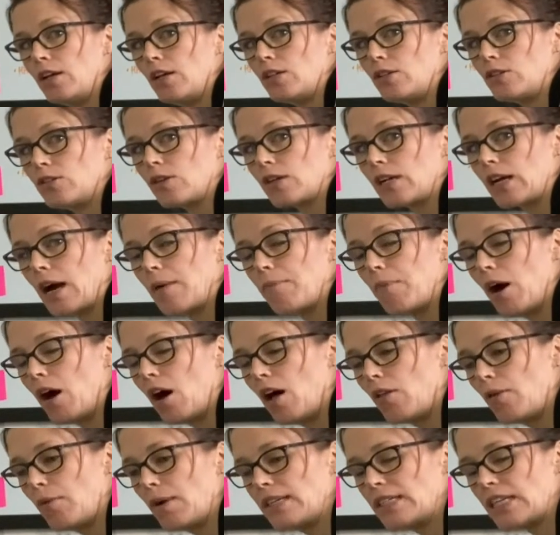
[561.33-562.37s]
So come
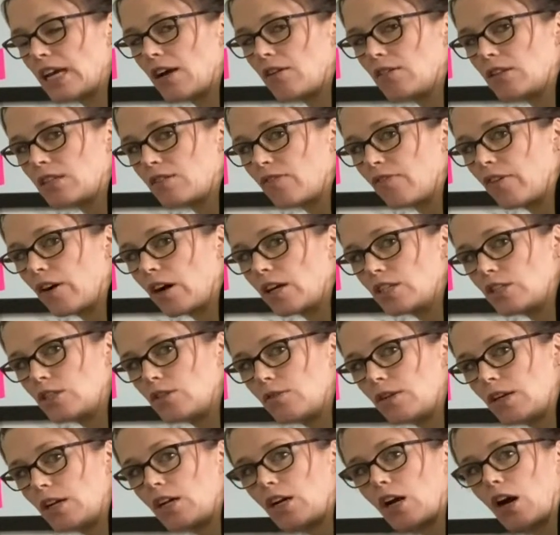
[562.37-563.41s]
all the way down as far as you
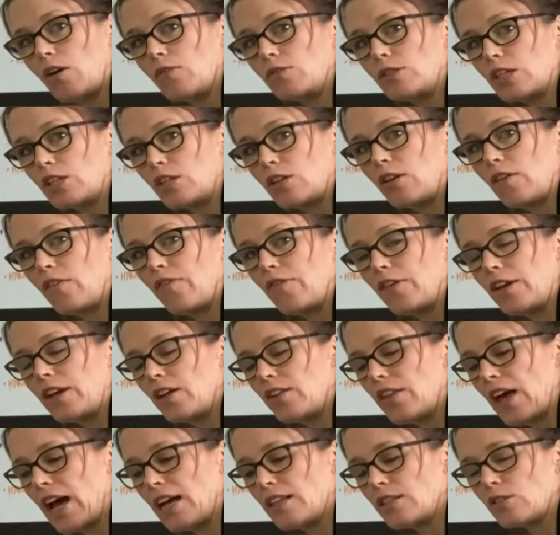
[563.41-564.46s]
can go till you feel
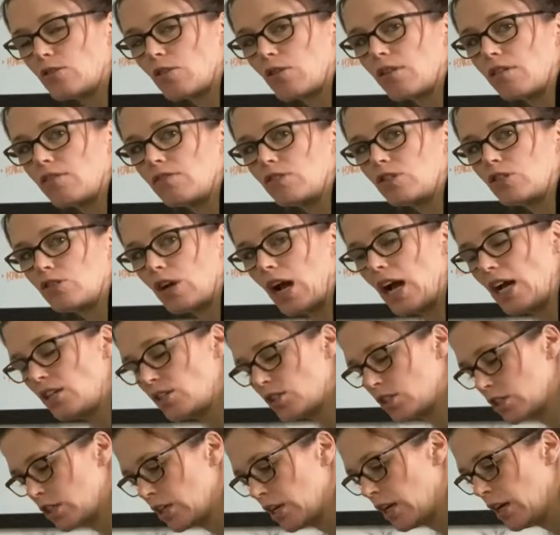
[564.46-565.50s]
that sort of stretch
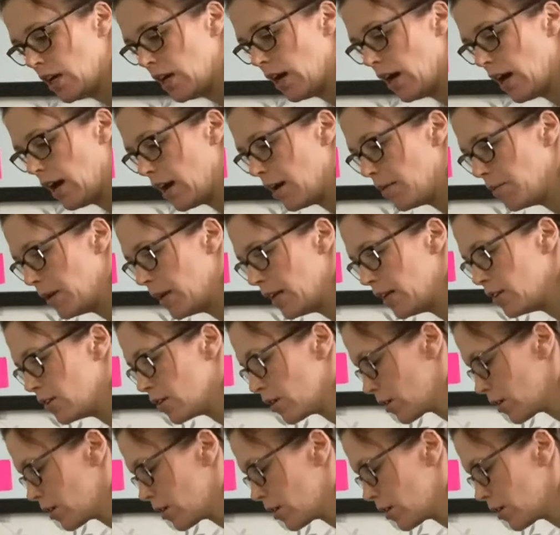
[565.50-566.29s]
in your